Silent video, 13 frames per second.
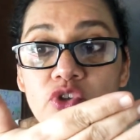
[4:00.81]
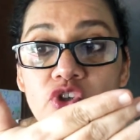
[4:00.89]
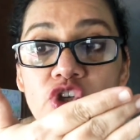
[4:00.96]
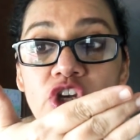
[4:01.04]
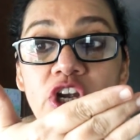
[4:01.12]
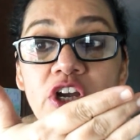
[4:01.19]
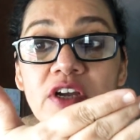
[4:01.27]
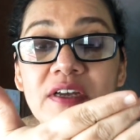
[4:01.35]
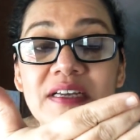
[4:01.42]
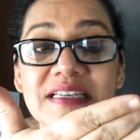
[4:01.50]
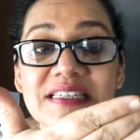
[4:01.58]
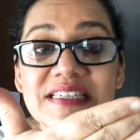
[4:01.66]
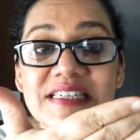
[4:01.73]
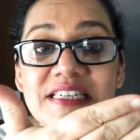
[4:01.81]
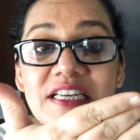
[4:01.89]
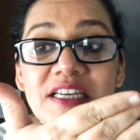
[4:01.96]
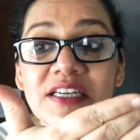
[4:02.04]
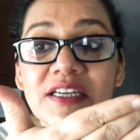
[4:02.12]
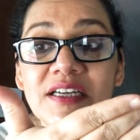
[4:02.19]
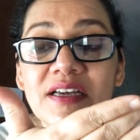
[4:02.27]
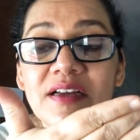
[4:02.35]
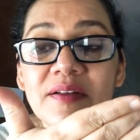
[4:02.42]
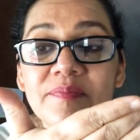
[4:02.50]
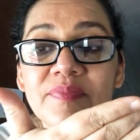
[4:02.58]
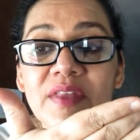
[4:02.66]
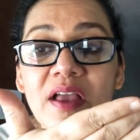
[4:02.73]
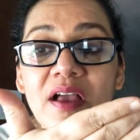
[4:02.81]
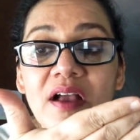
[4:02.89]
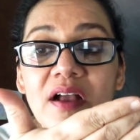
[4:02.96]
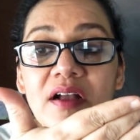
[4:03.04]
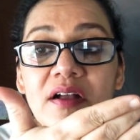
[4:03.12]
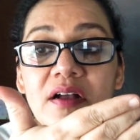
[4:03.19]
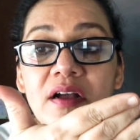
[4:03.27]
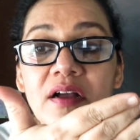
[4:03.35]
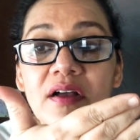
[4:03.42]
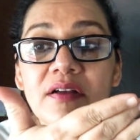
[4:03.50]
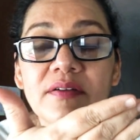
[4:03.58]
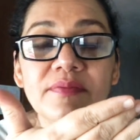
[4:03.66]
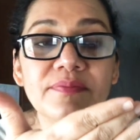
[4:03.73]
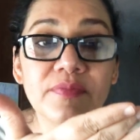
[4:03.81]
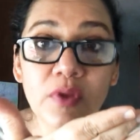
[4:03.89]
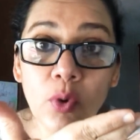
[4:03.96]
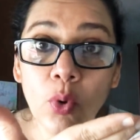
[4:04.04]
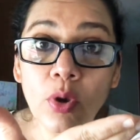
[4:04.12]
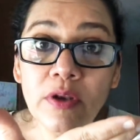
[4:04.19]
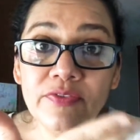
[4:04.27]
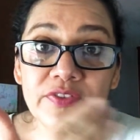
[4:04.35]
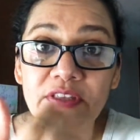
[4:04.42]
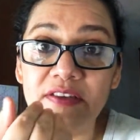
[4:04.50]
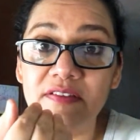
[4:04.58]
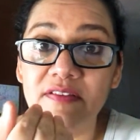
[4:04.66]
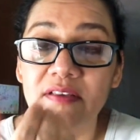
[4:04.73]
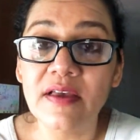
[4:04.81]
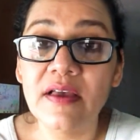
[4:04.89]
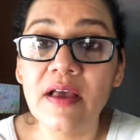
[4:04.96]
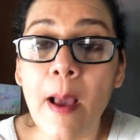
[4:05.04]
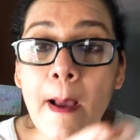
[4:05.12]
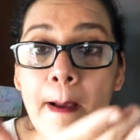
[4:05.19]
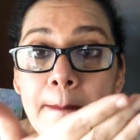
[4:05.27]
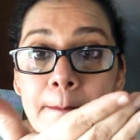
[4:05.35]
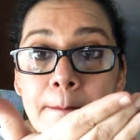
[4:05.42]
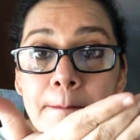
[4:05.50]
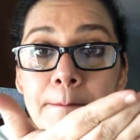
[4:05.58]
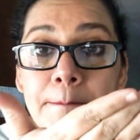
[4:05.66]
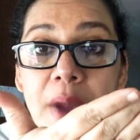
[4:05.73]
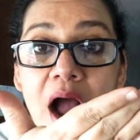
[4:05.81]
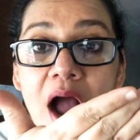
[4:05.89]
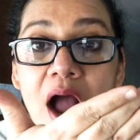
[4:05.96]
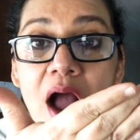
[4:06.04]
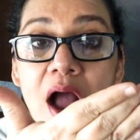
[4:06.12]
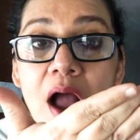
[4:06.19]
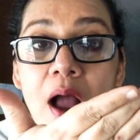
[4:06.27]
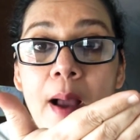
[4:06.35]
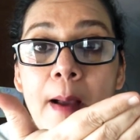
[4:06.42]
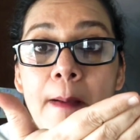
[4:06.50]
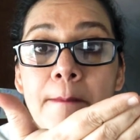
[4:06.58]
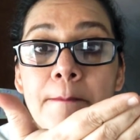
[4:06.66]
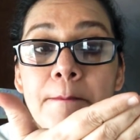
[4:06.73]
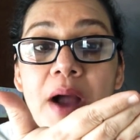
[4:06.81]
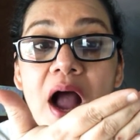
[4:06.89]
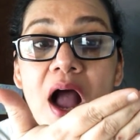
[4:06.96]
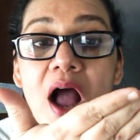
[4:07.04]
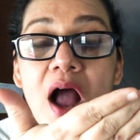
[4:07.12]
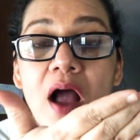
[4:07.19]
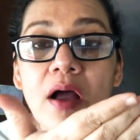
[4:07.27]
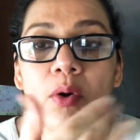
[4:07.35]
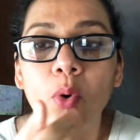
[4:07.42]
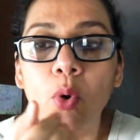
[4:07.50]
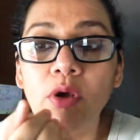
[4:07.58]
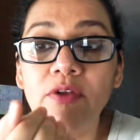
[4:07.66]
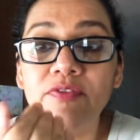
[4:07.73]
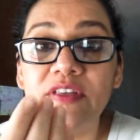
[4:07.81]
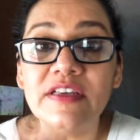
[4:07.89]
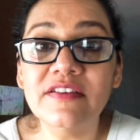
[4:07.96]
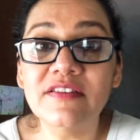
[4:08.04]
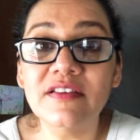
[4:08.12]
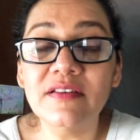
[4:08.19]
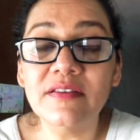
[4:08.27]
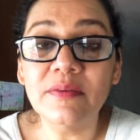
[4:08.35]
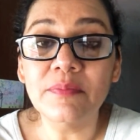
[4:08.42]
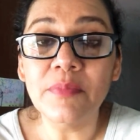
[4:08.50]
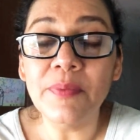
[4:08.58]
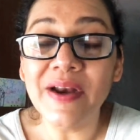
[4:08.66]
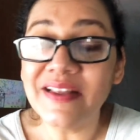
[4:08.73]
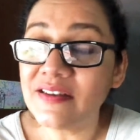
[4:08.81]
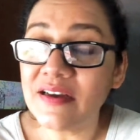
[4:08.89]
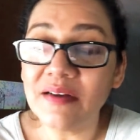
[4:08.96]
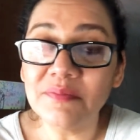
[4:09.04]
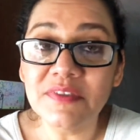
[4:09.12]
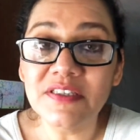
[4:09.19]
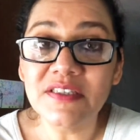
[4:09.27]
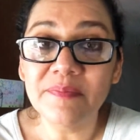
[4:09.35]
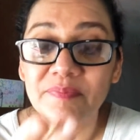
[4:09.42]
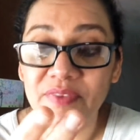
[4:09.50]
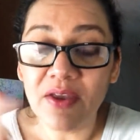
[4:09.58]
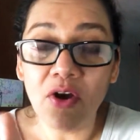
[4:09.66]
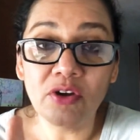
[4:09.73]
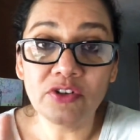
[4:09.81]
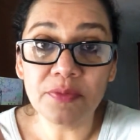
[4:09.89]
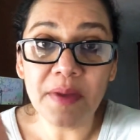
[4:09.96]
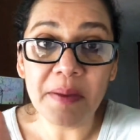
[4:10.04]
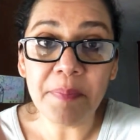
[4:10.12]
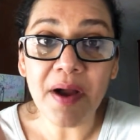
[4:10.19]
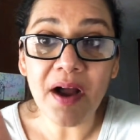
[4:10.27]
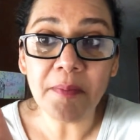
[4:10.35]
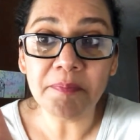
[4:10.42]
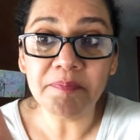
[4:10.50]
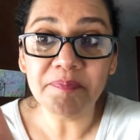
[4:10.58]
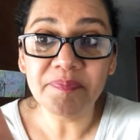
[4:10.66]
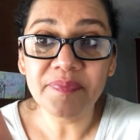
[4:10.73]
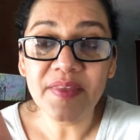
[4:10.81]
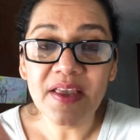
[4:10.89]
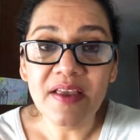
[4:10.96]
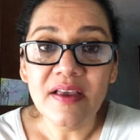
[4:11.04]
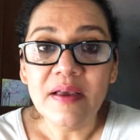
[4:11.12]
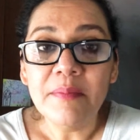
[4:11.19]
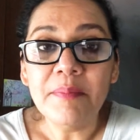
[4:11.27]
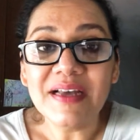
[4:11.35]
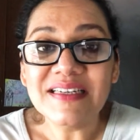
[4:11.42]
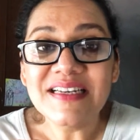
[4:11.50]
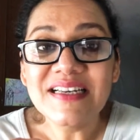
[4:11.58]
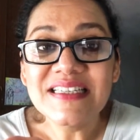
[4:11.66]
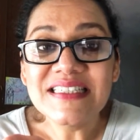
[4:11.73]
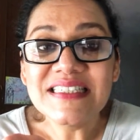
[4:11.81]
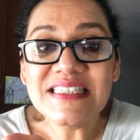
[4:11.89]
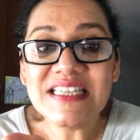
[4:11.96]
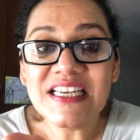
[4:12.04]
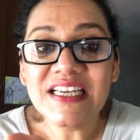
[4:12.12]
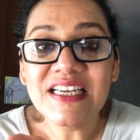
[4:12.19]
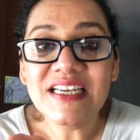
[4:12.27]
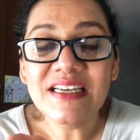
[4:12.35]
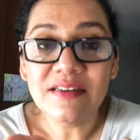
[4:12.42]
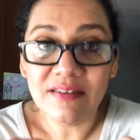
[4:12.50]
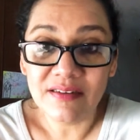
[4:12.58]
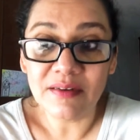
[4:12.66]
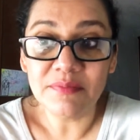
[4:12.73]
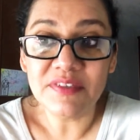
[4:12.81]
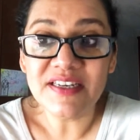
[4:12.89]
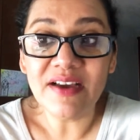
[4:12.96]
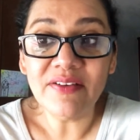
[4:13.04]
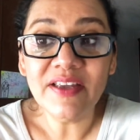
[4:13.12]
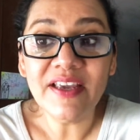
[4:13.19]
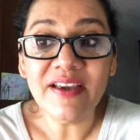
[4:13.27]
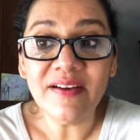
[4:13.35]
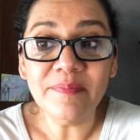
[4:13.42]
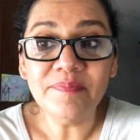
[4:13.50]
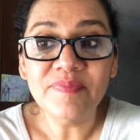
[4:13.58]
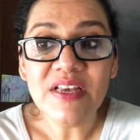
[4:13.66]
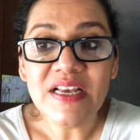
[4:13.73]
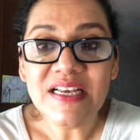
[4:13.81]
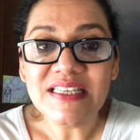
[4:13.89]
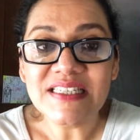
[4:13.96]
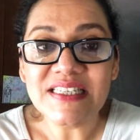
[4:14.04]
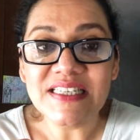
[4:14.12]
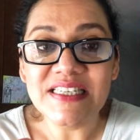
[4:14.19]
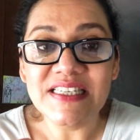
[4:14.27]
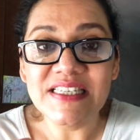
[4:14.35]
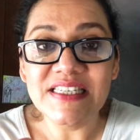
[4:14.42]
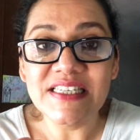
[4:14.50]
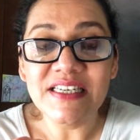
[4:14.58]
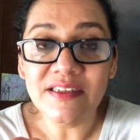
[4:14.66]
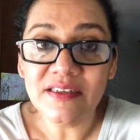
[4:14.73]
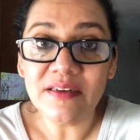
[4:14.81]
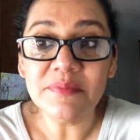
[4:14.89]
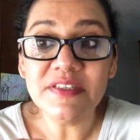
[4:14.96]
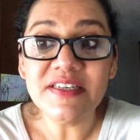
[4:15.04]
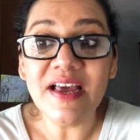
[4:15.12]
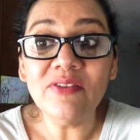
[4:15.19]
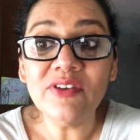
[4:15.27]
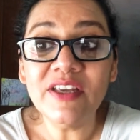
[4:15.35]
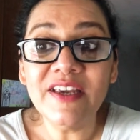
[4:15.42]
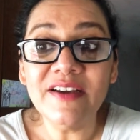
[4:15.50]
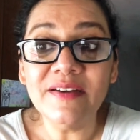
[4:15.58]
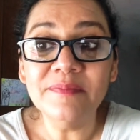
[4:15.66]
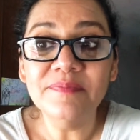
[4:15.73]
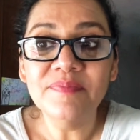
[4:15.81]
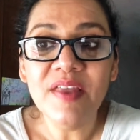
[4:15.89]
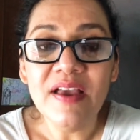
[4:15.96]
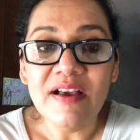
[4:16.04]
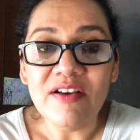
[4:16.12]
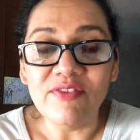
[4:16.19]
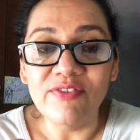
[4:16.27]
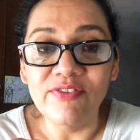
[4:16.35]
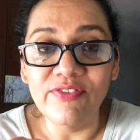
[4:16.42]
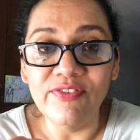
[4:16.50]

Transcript: j, d, g. All of these, p, p, all of these, the breath comes onto my palm. But T comes down here, Z comes down here, V